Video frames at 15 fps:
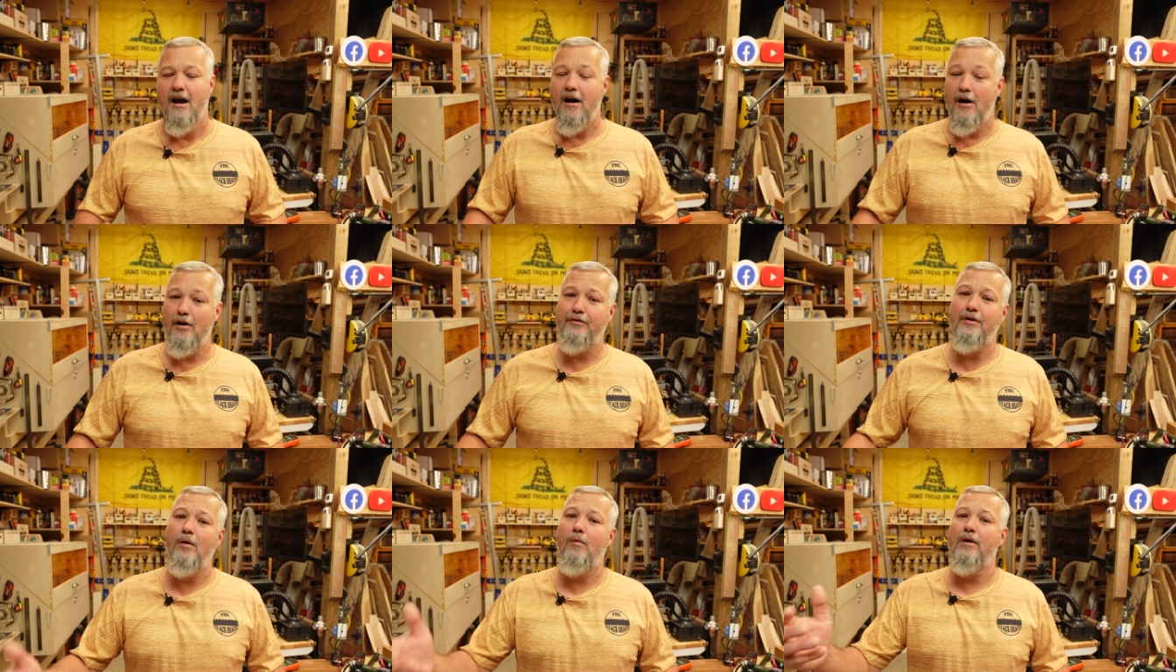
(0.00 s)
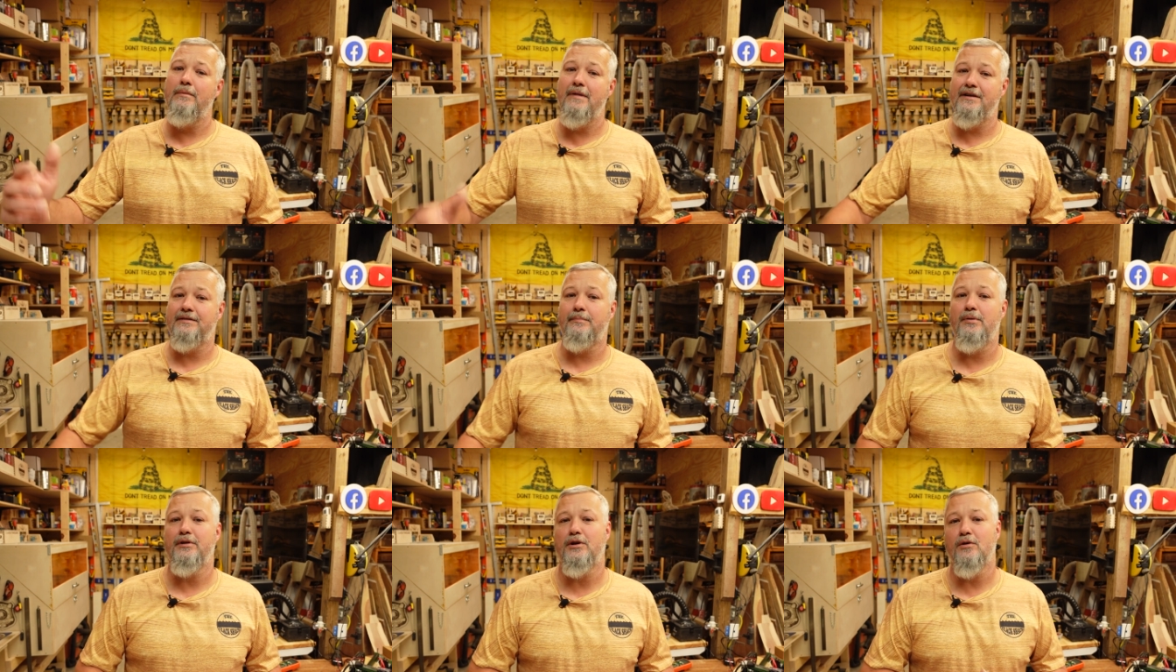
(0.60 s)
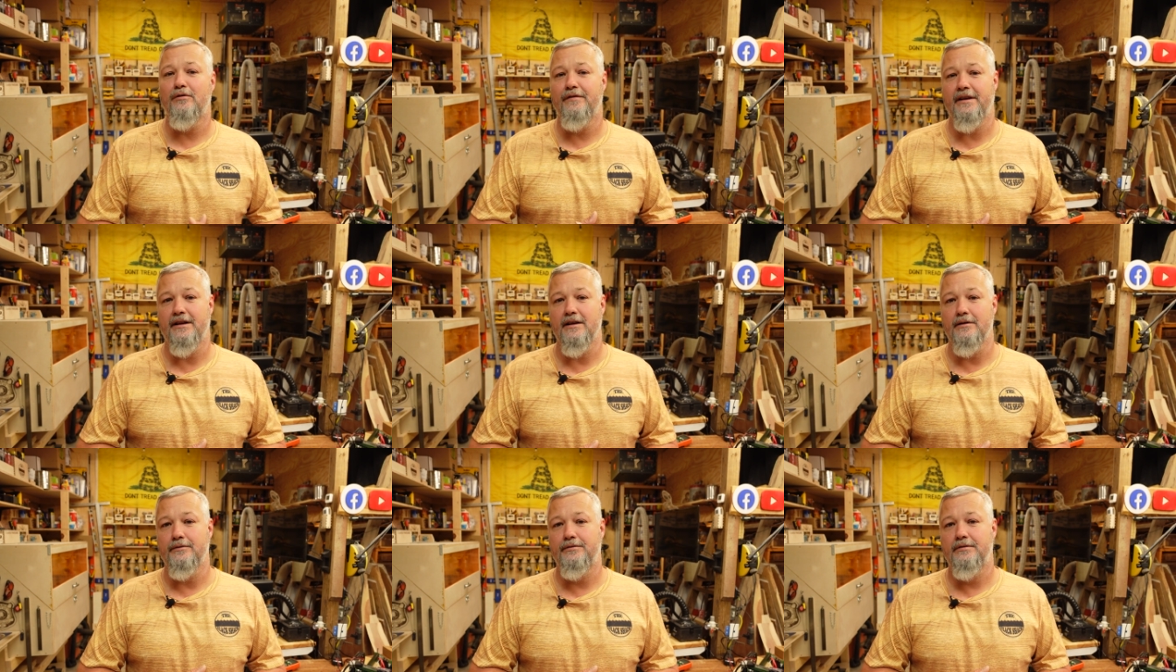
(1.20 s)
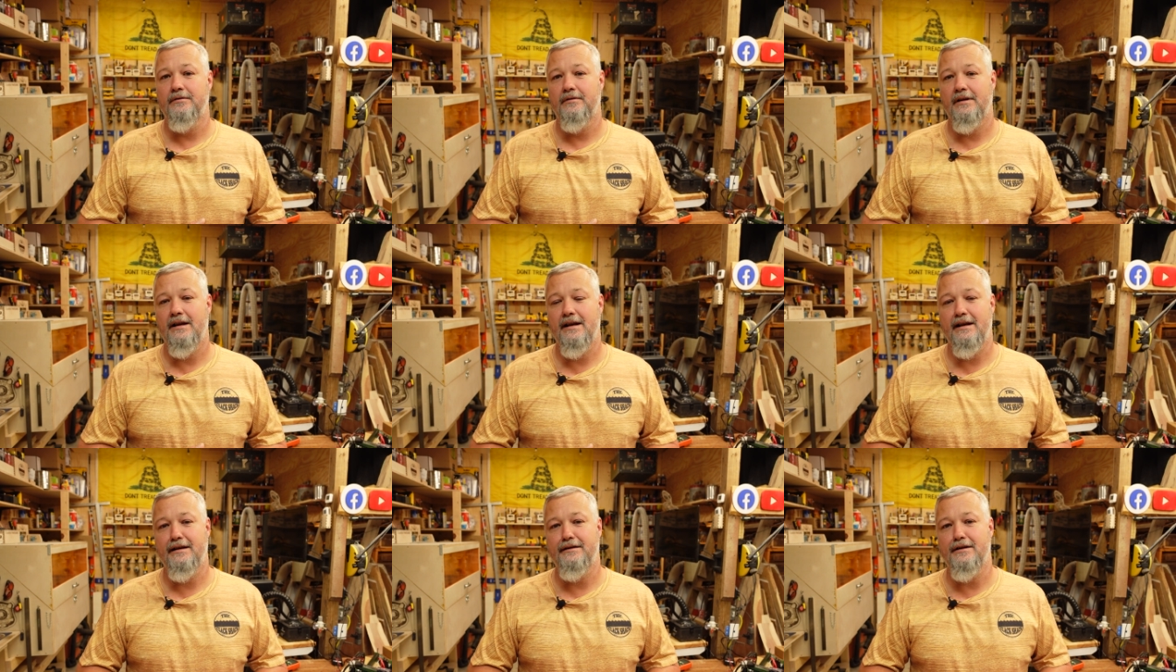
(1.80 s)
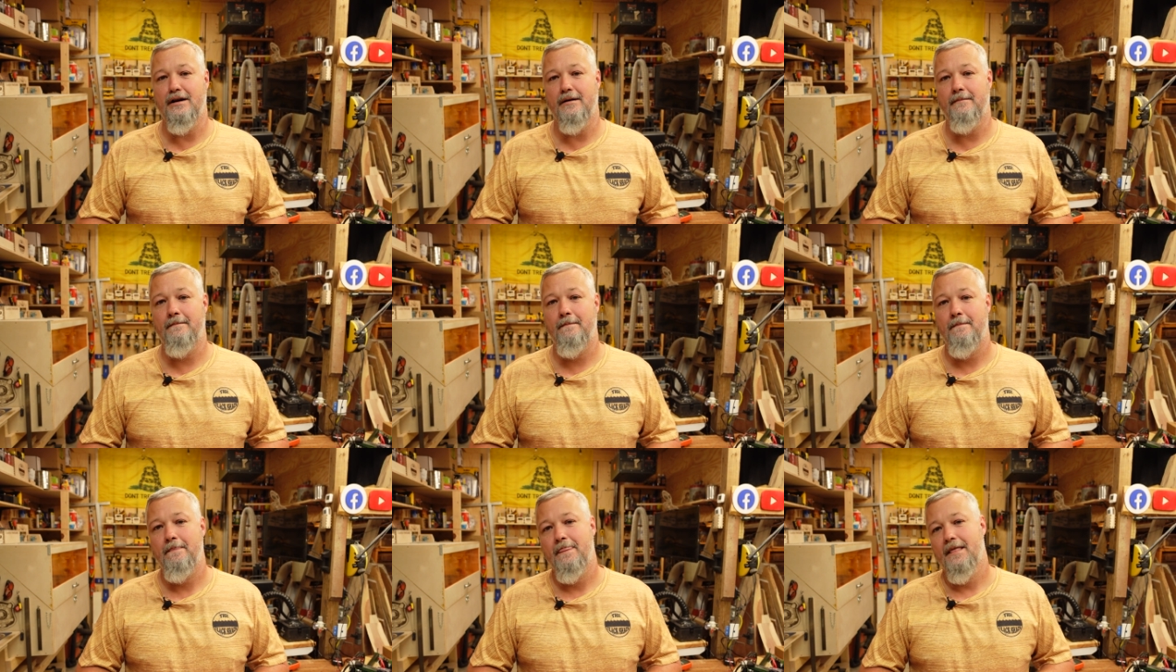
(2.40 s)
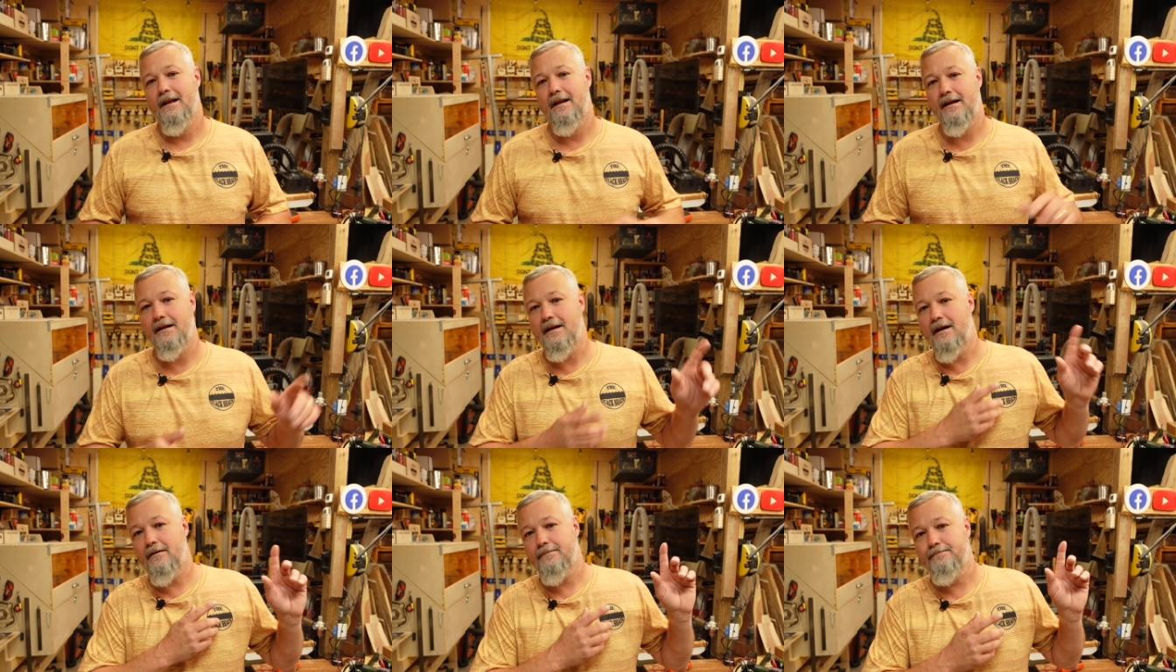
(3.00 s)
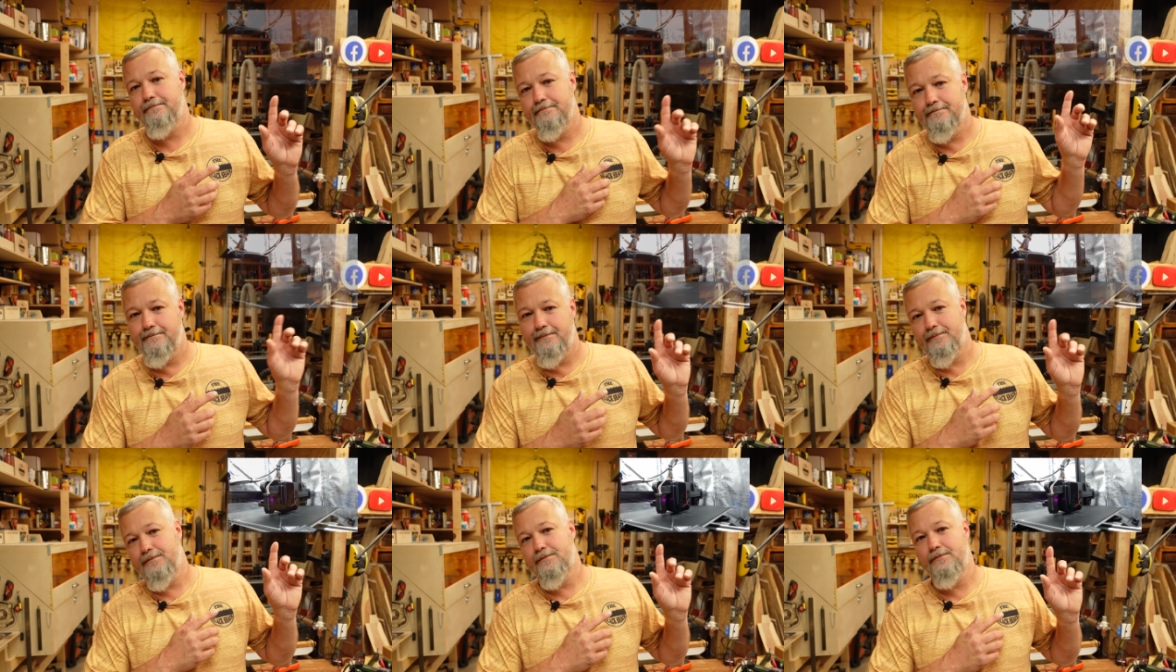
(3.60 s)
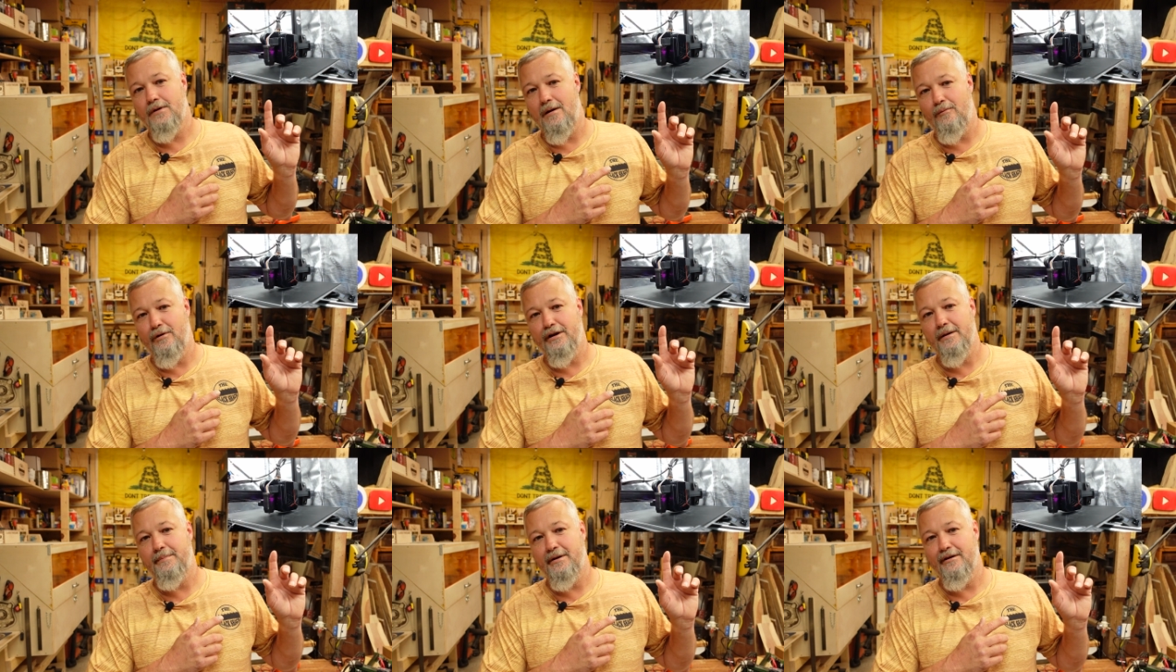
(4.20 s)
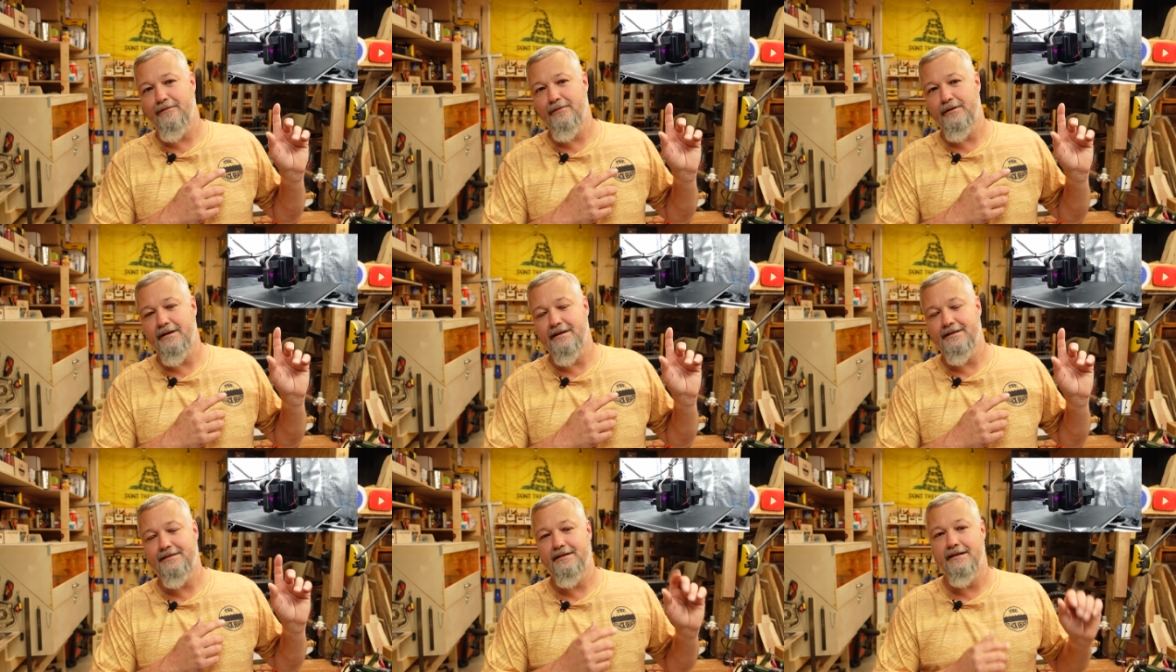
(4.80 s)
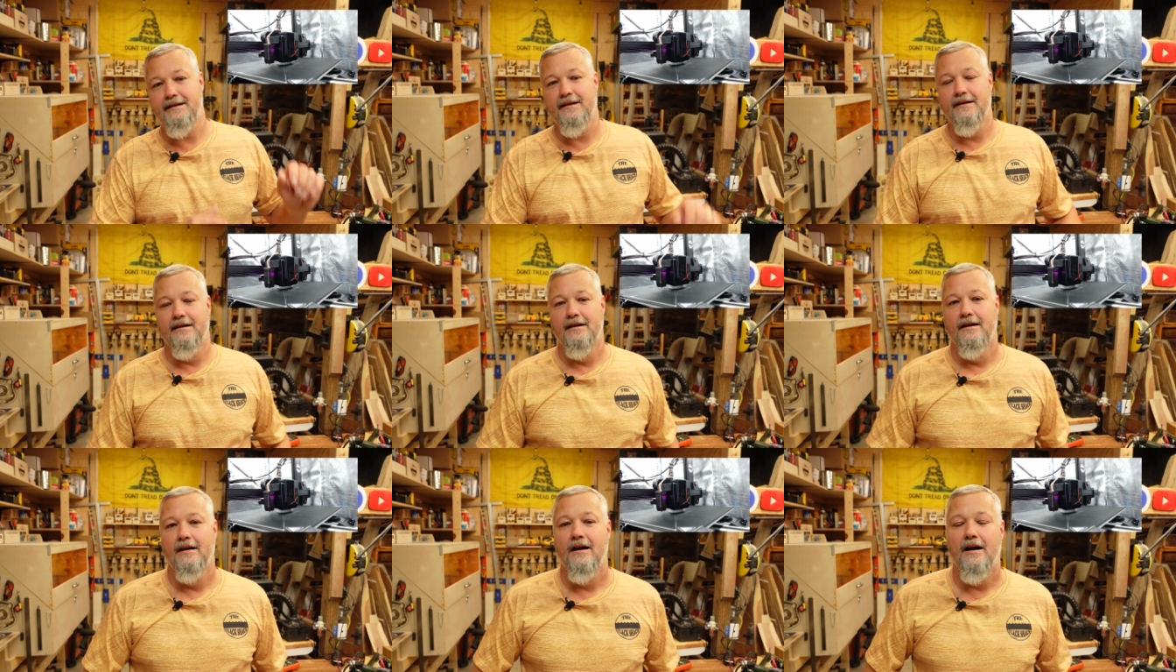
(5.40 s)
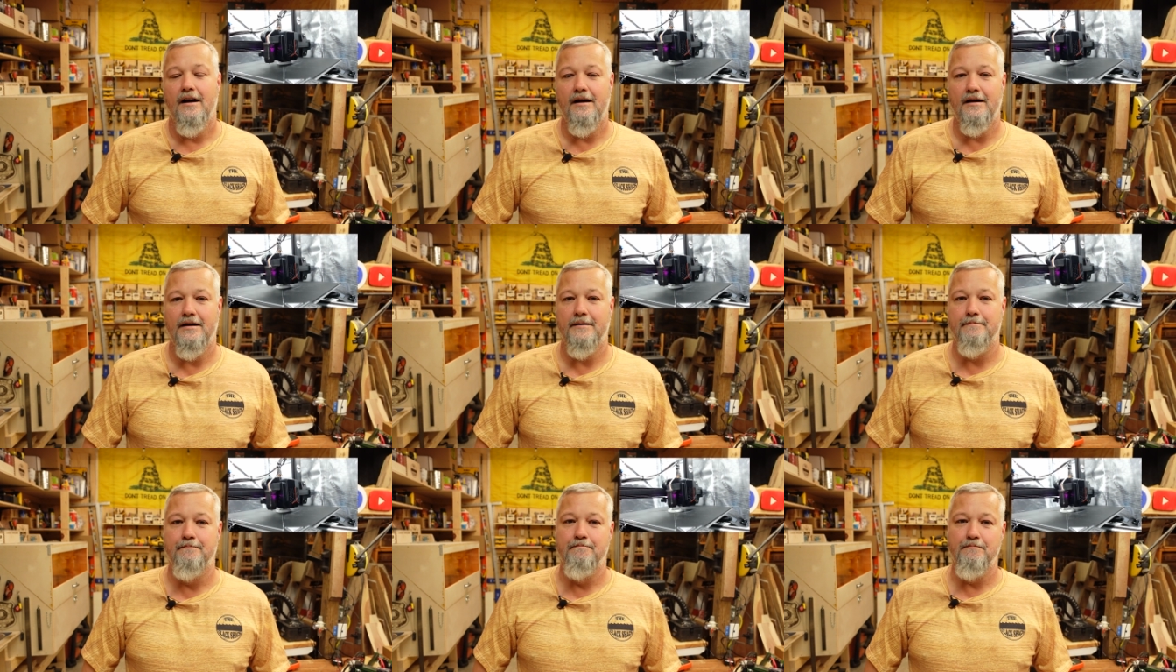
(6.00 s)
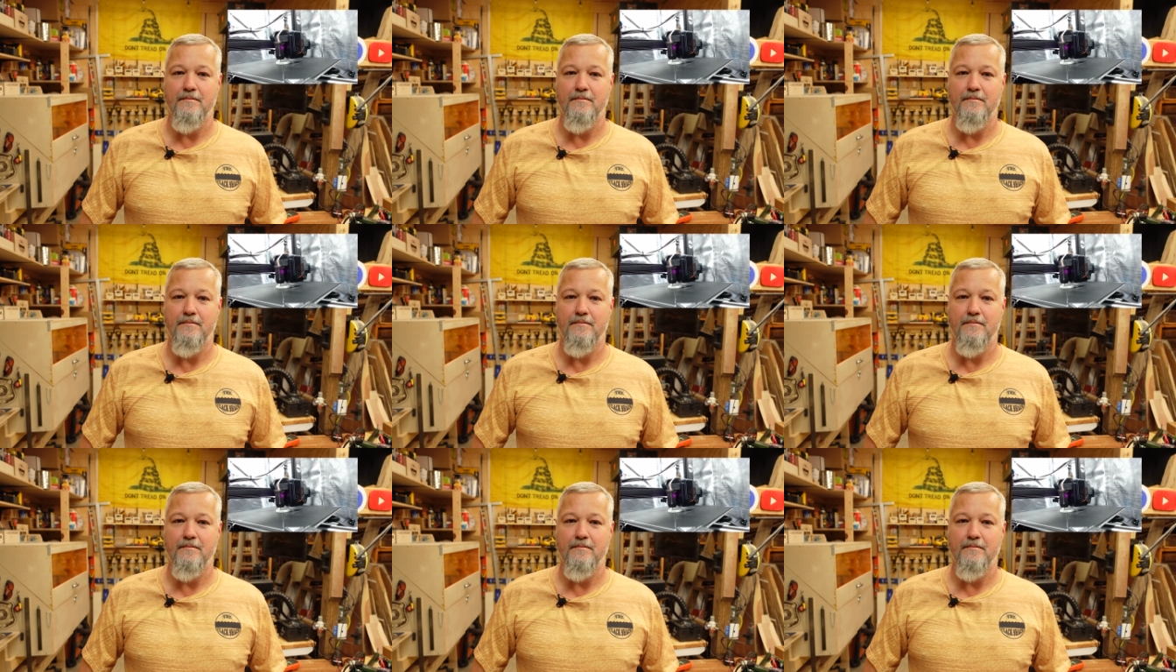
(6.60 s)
Also, I want to make some pretty cool videos, and uh, like I'll drop one up here for you to see. Uh,